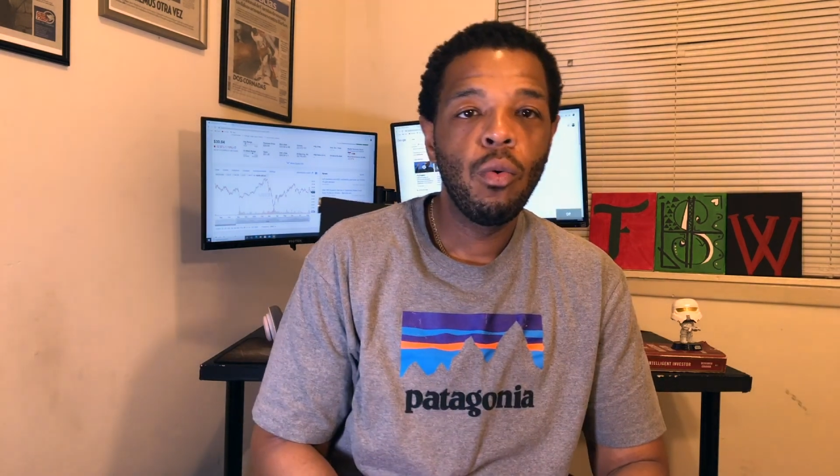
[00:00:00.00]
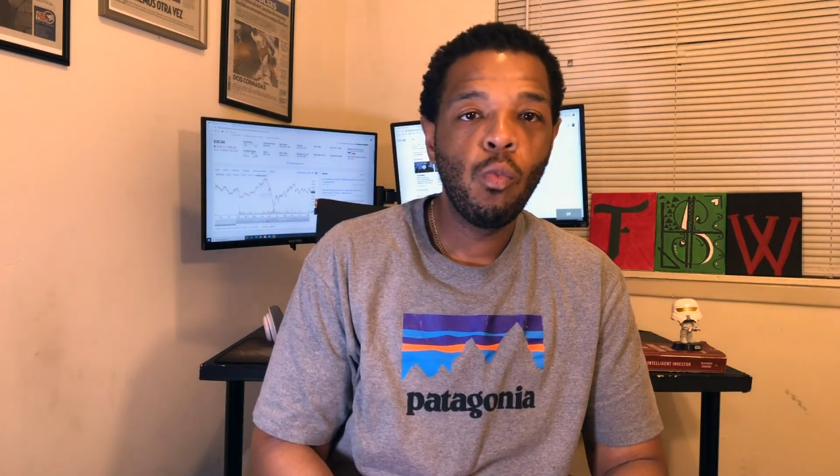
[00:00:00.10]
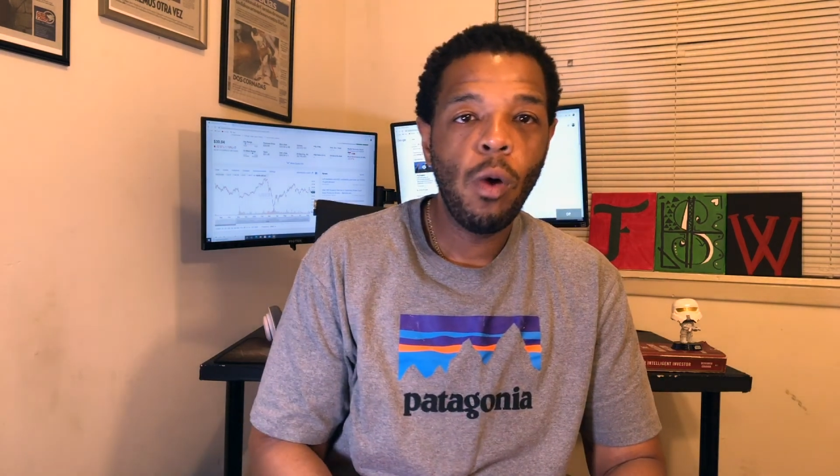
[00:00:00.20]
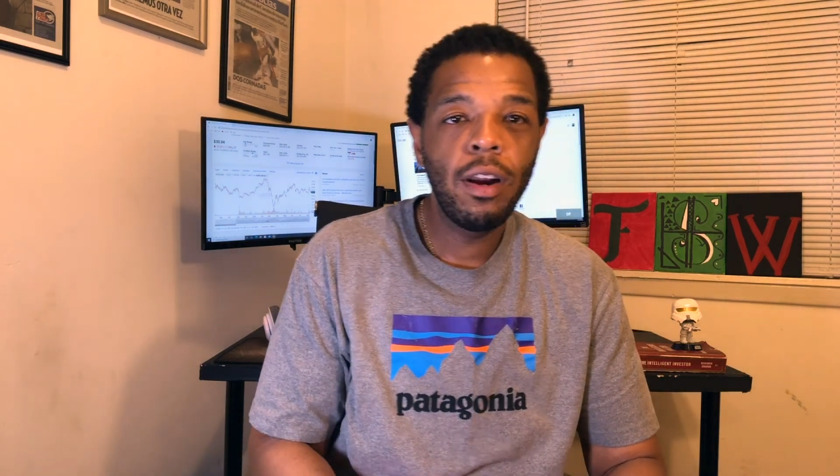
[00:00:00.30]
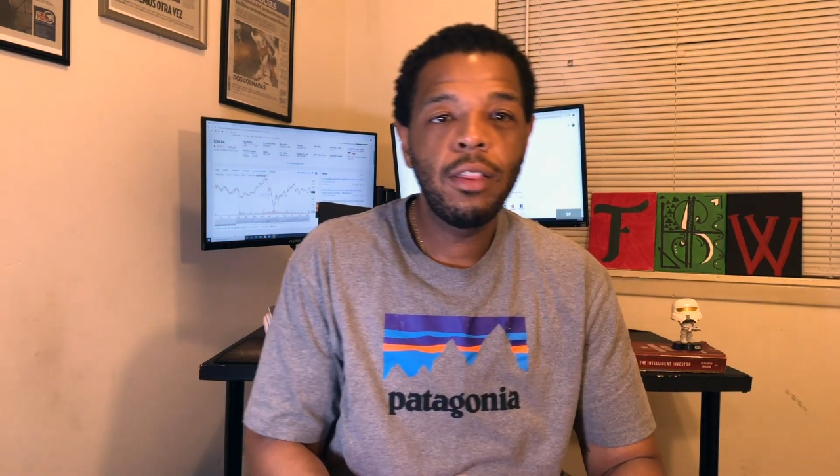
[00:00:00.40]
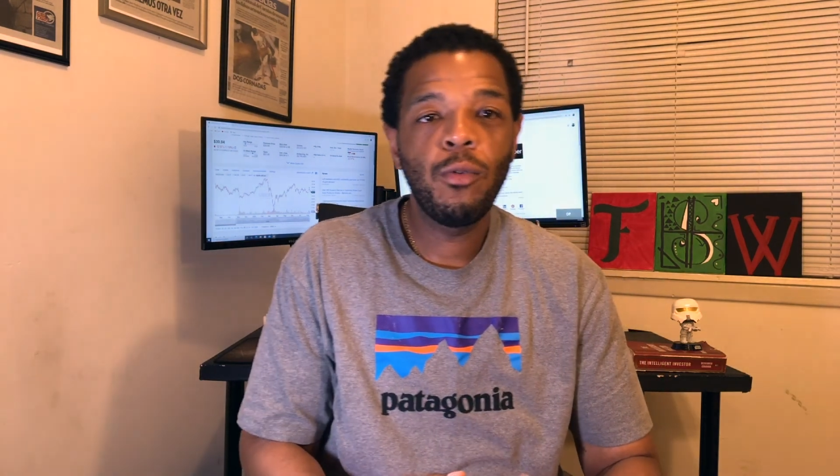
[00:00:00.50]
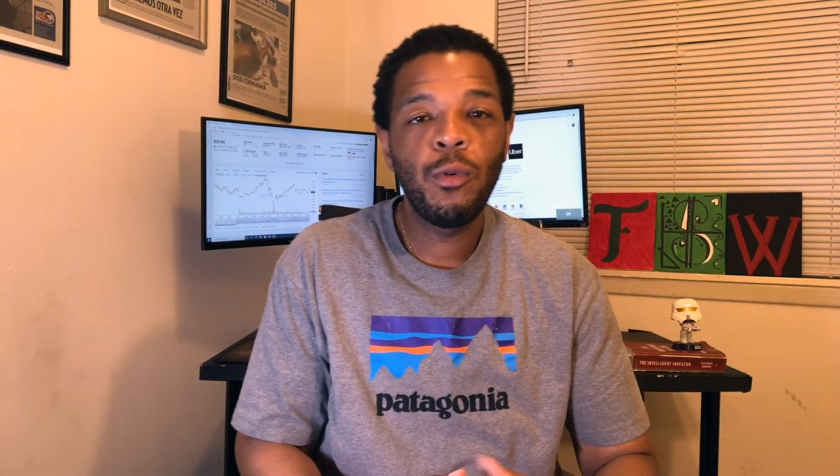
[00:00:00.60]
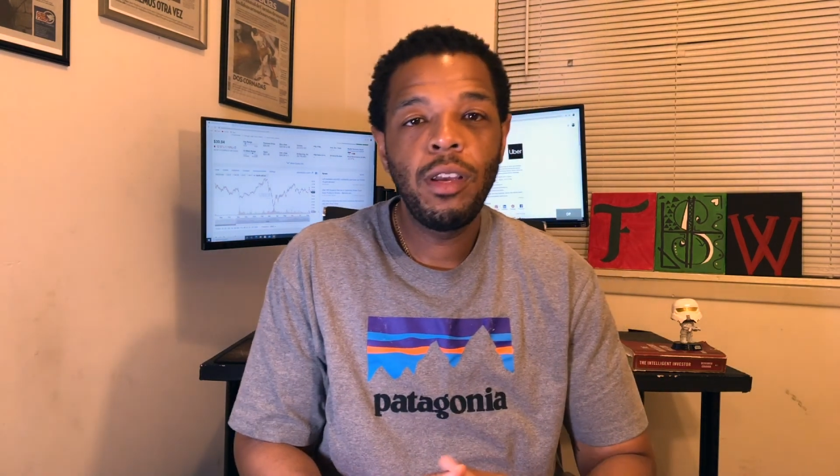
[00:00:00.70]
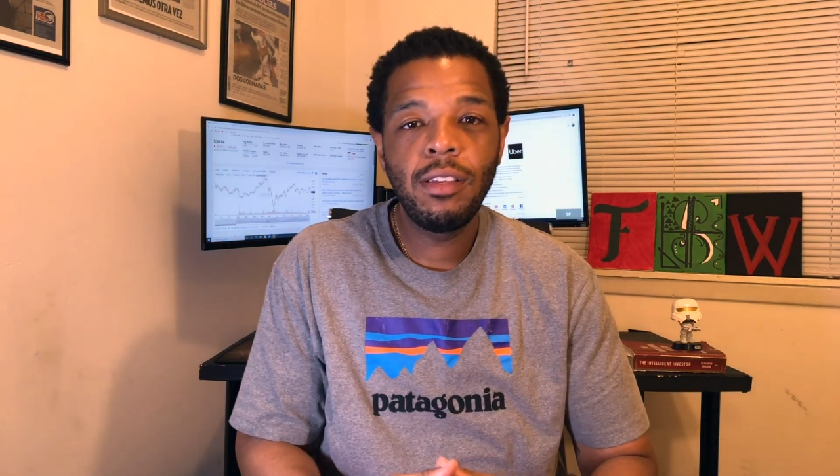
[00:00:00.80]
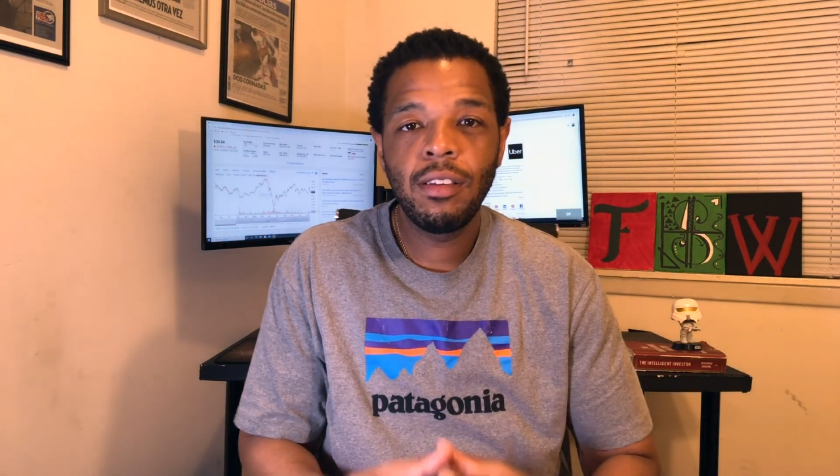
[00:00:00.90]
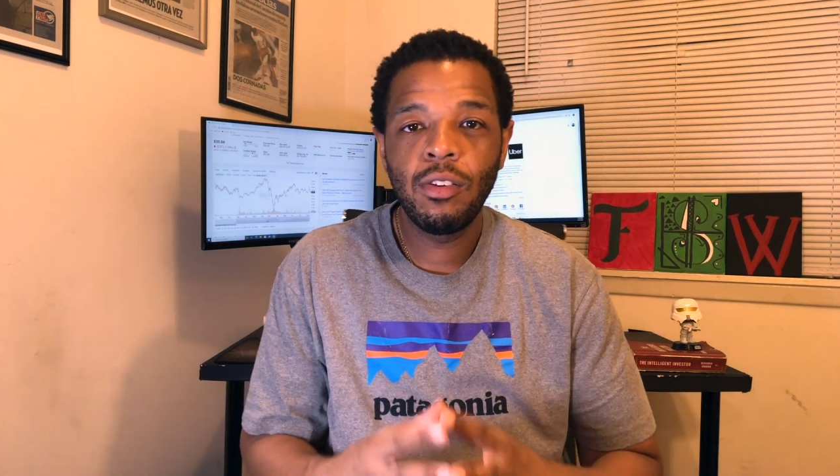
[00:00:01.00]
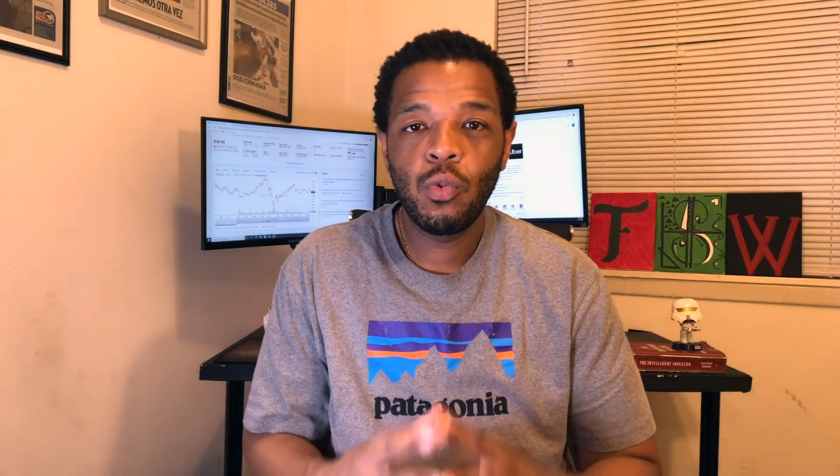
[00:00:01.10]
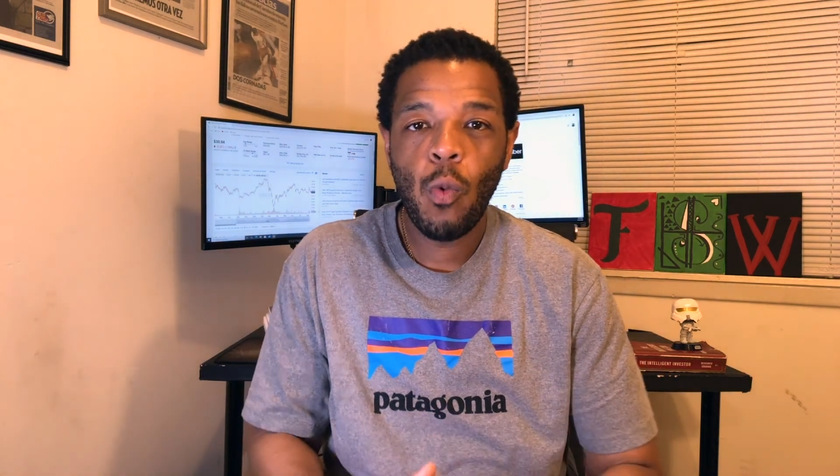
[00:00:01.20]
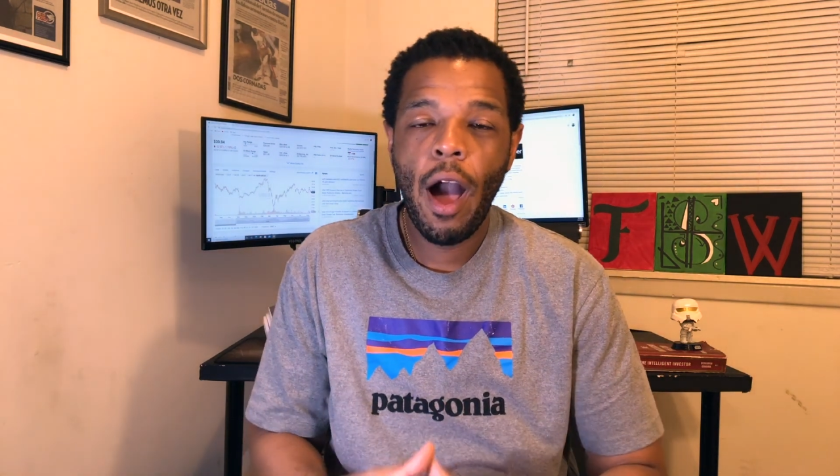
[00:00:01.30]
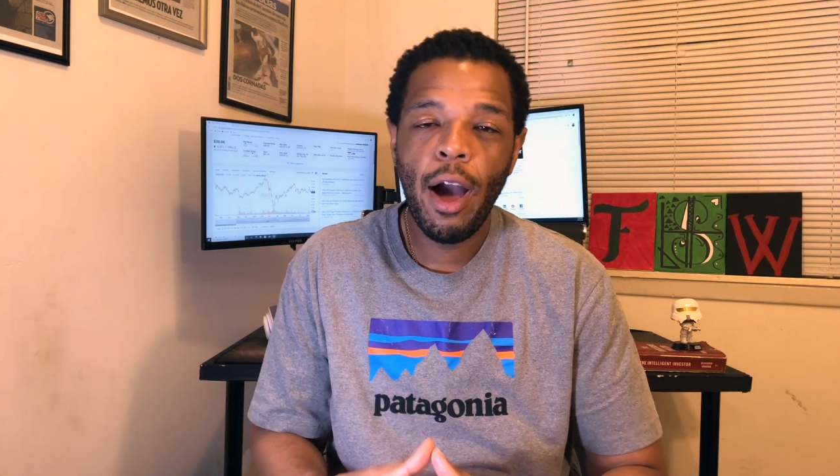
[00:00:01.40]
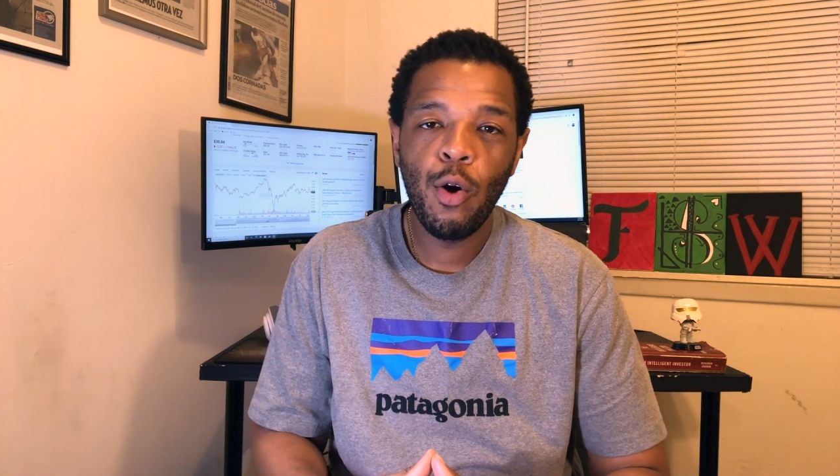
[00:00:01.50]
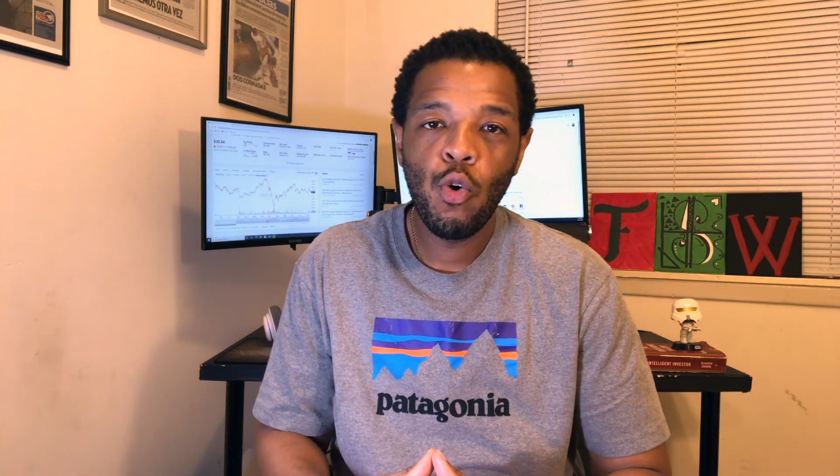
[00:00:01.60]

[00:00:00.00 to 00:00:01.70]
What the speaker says: One of the reasons why